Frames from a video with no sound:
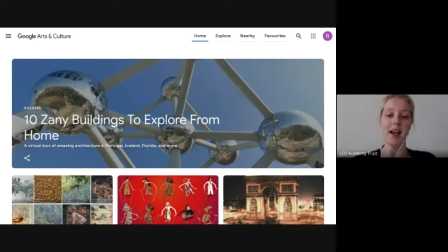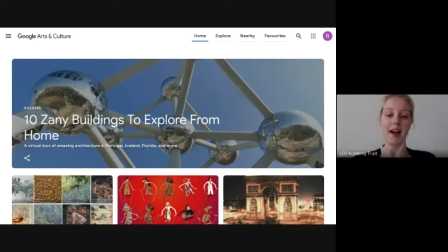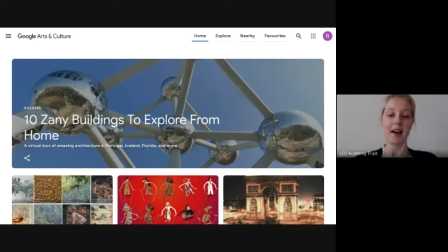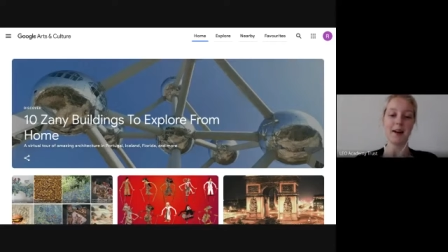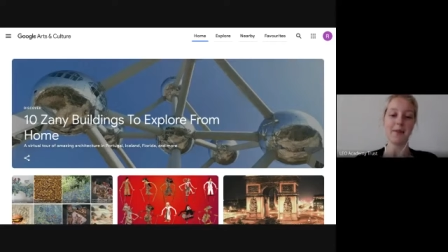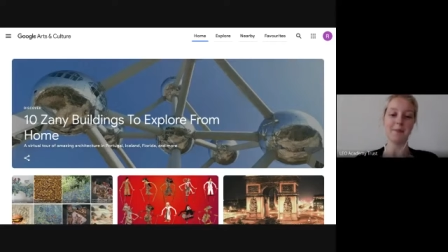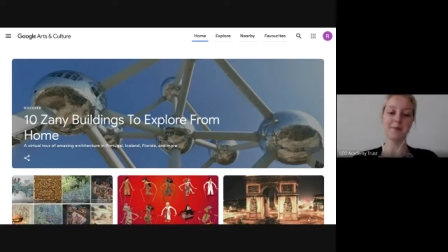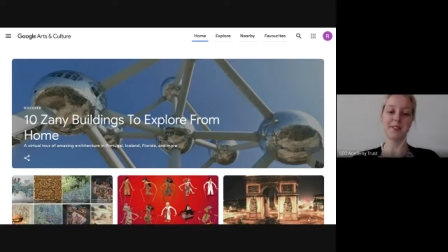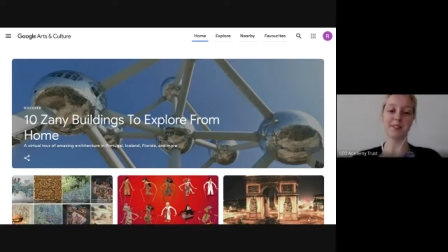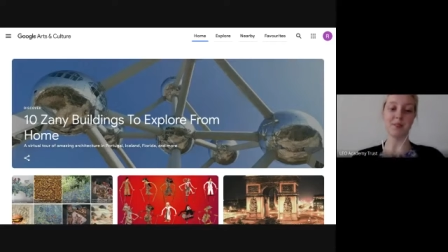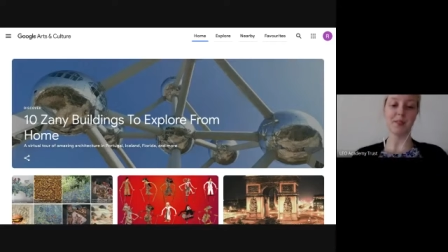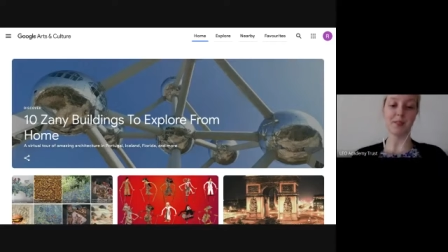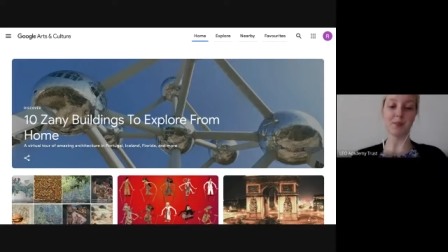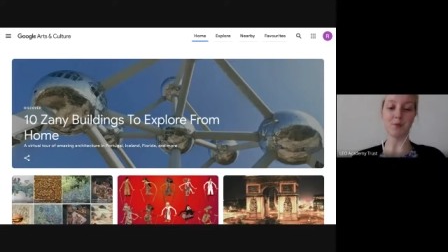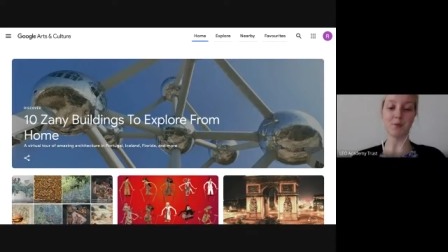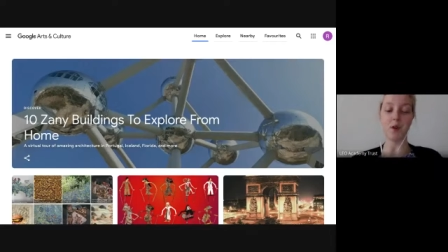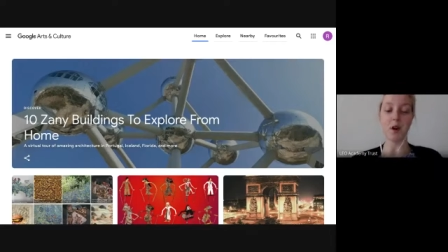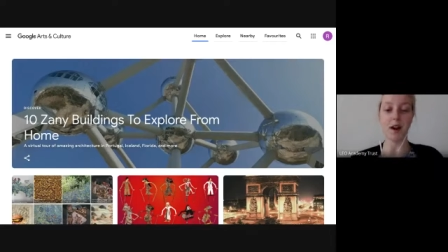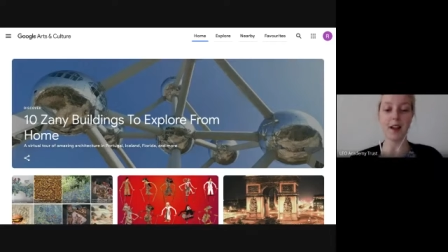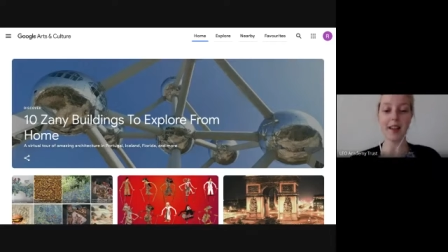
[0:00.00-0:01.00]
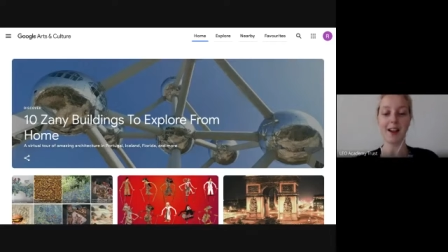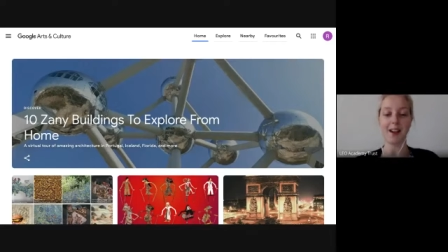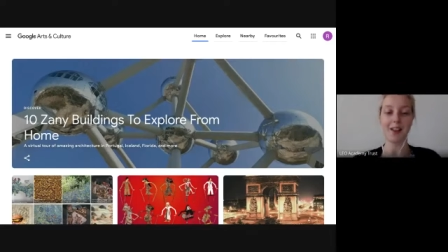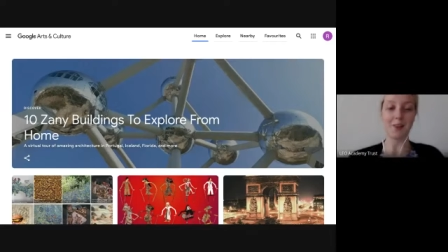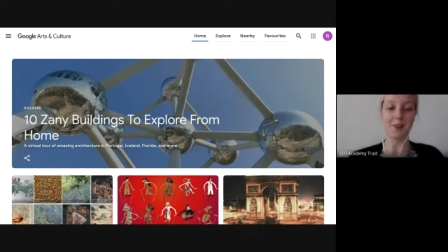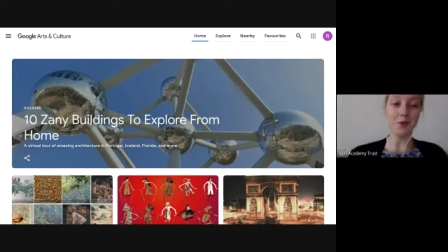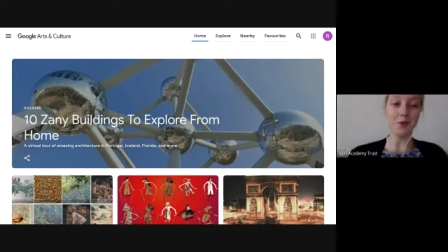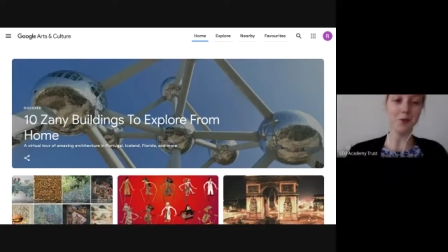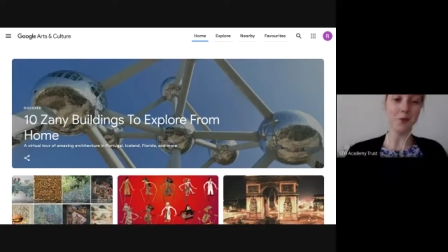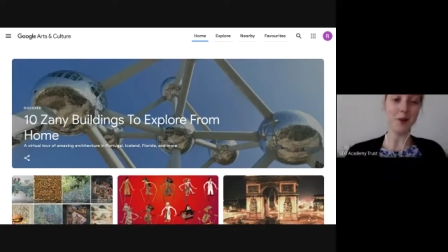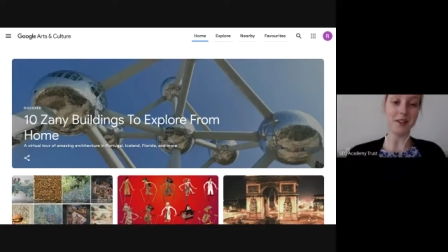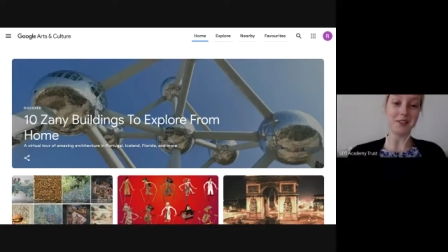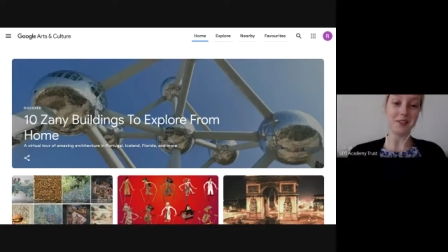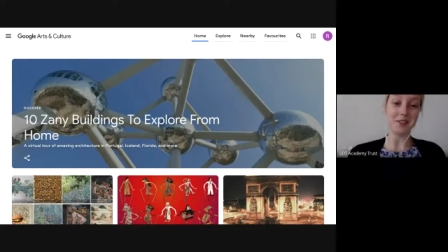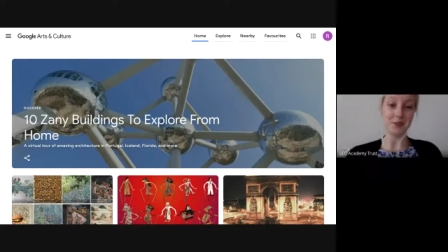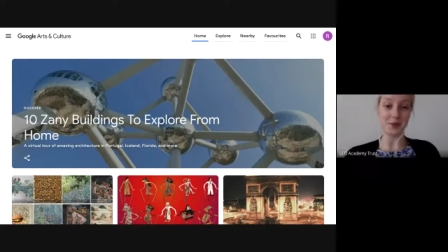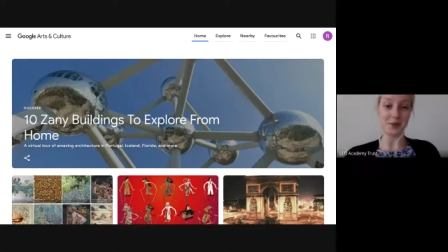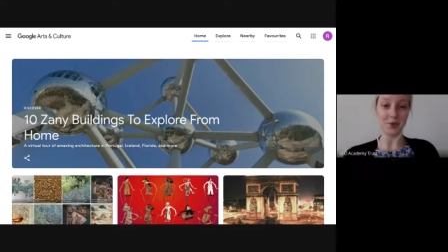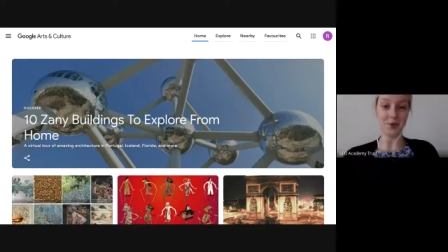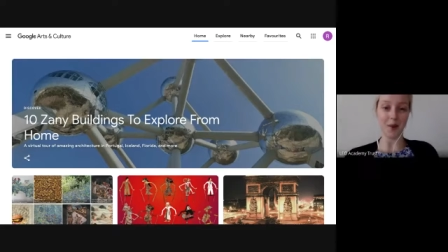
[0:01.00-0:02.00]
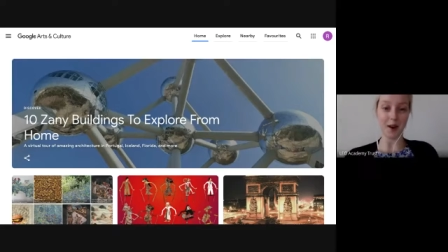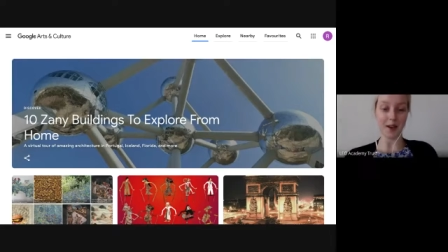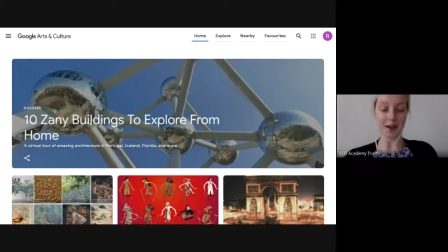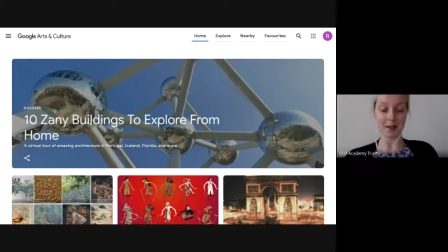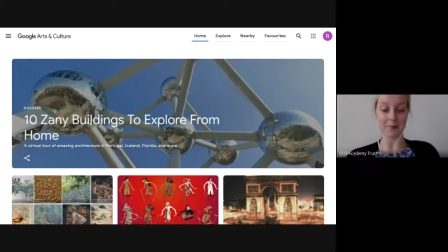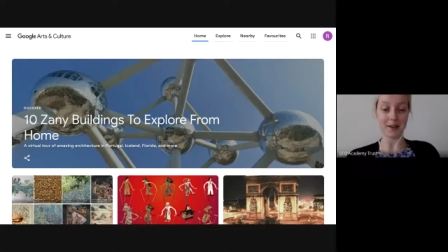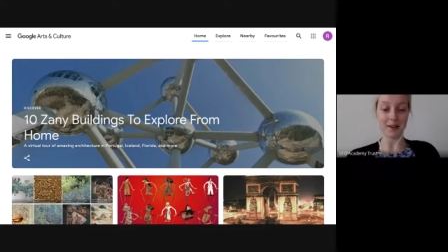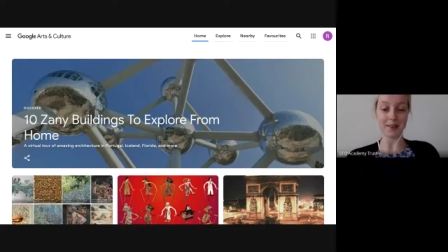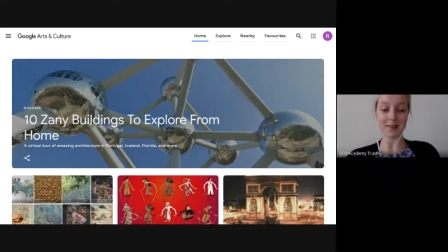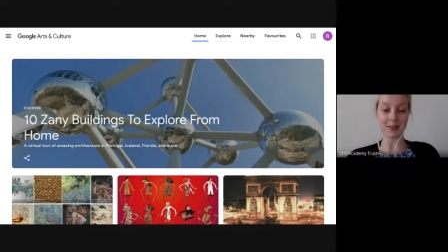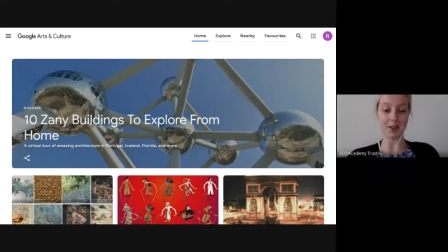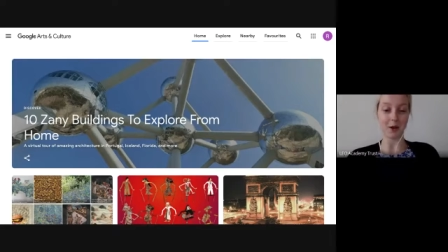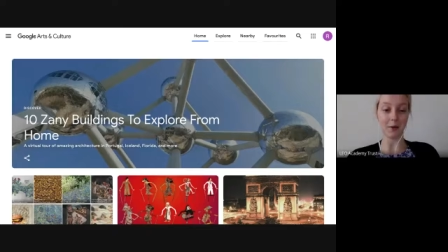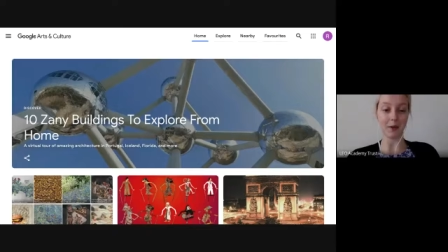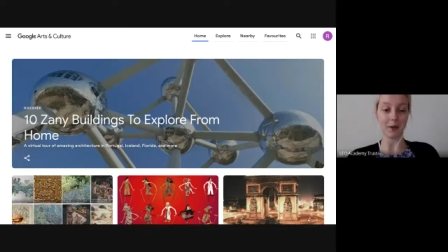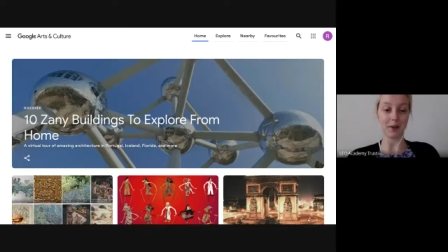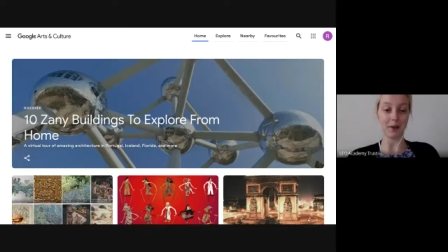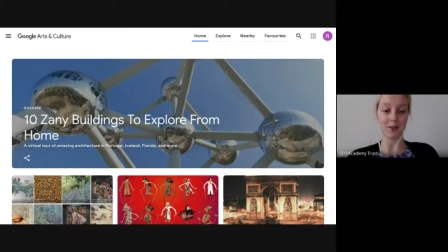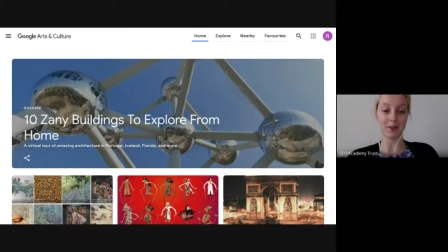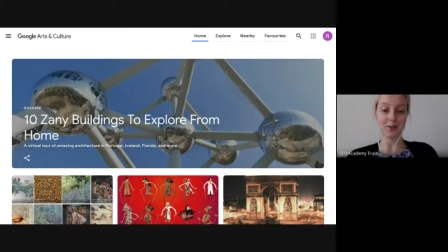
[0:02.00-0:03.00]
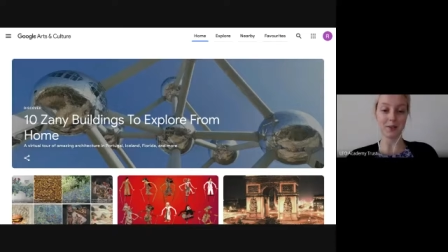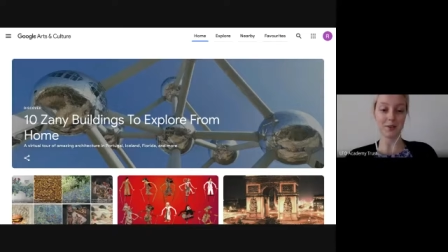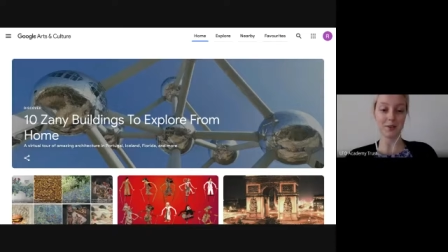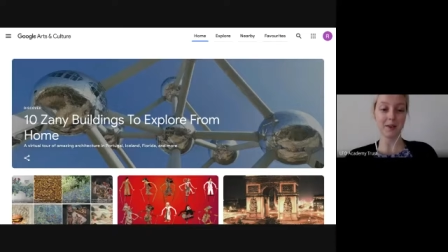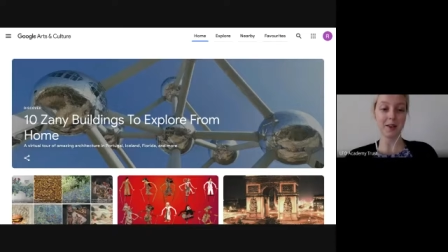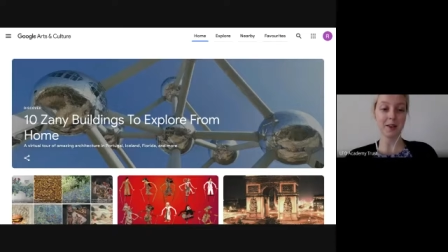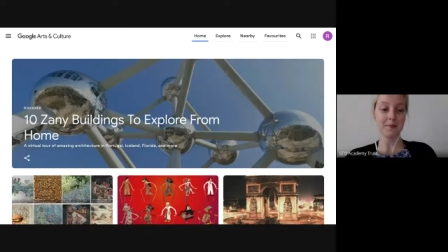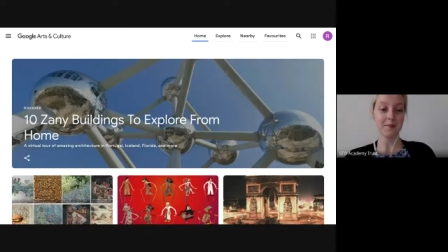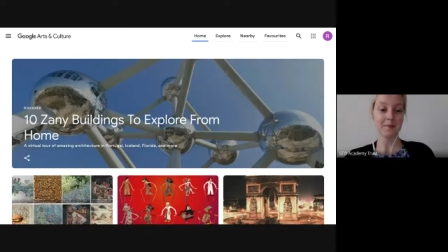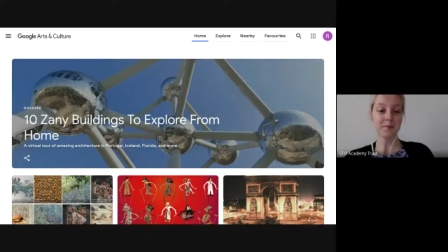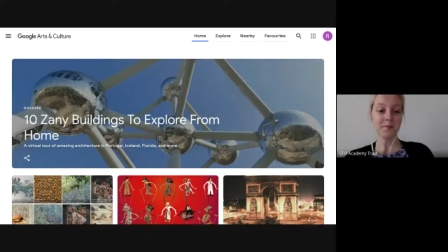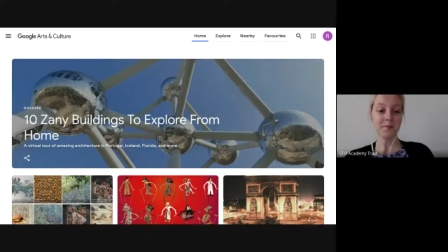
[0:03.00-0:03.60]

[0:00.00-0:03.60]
Um, so it's why I always do recommend going onto it.